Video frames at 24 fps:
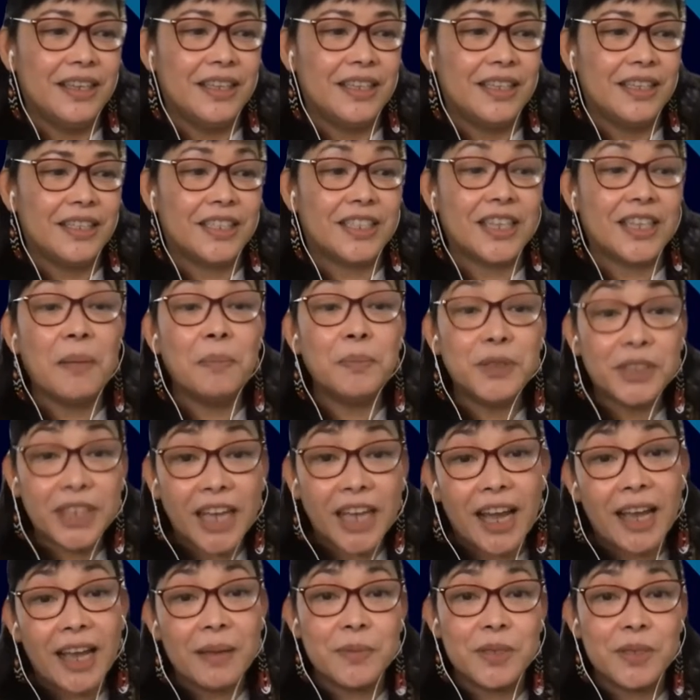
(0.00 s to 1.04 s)

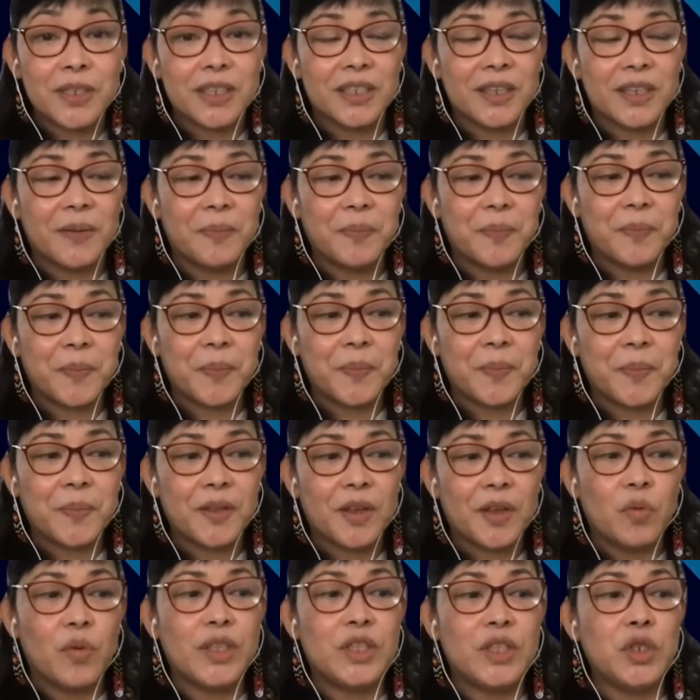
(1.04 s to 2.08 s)
Sometimes
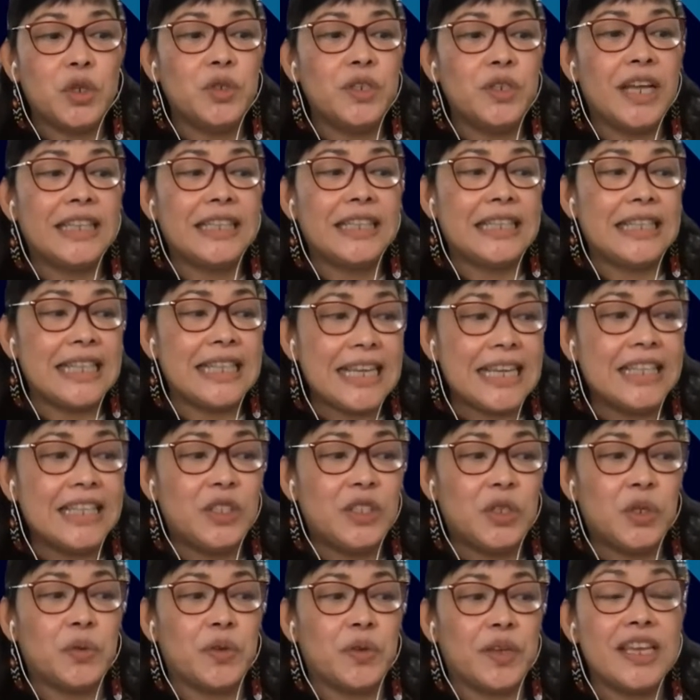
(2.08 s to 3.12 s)
we do not
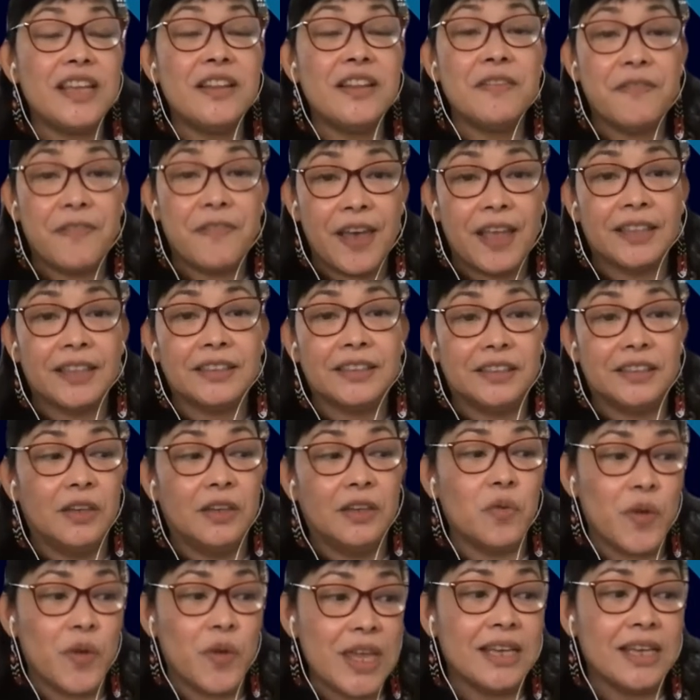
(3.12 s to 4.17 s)
need to reinvent the
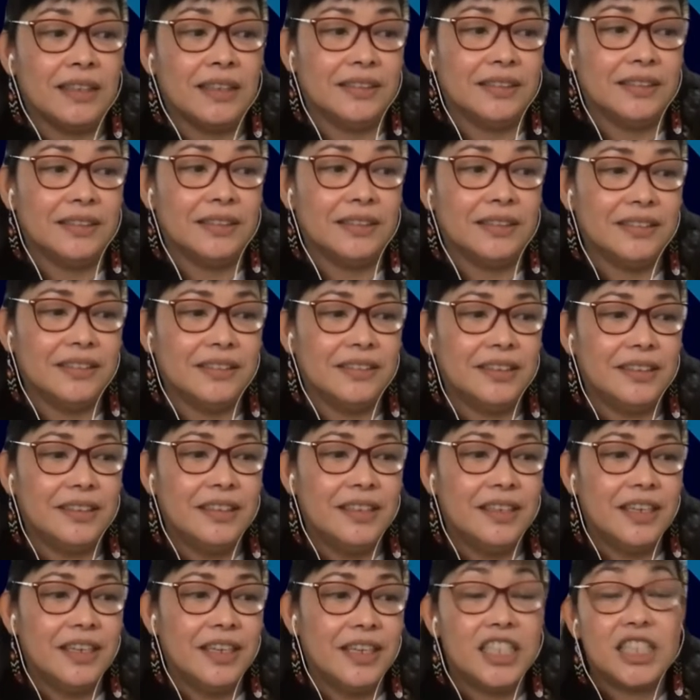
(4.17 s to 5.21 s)
wheel,
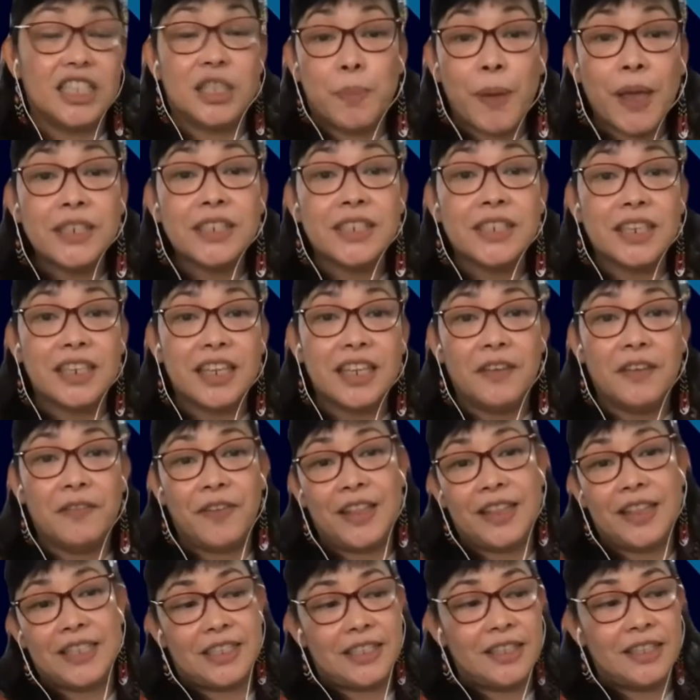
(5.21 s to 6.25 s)
especially if
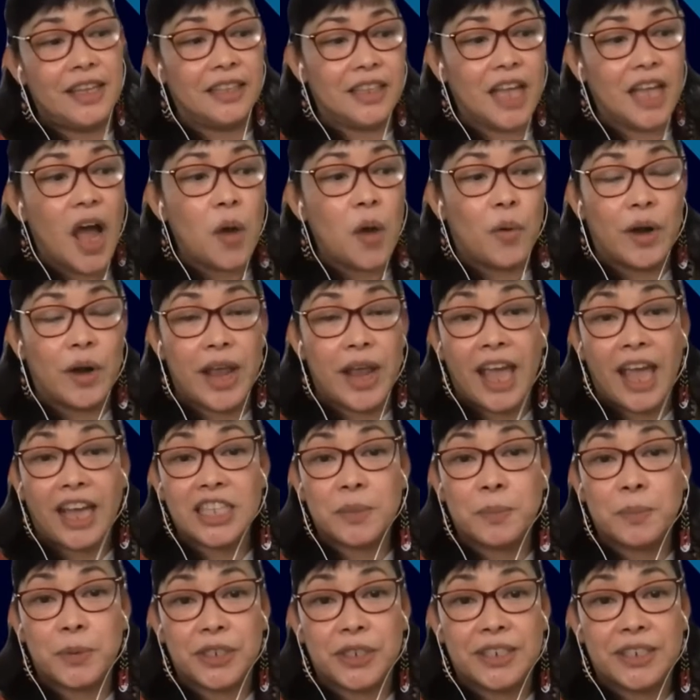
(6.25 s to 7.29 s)
it's not our
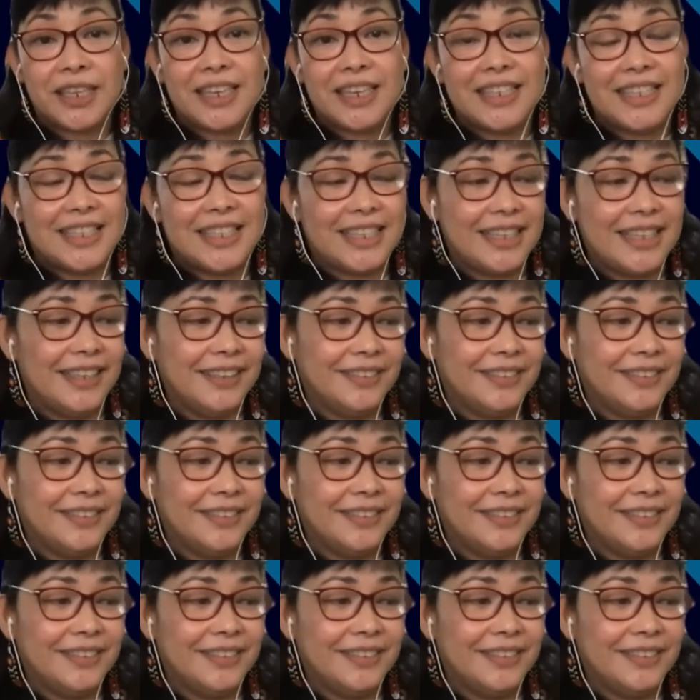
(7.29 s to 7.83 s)
expertise.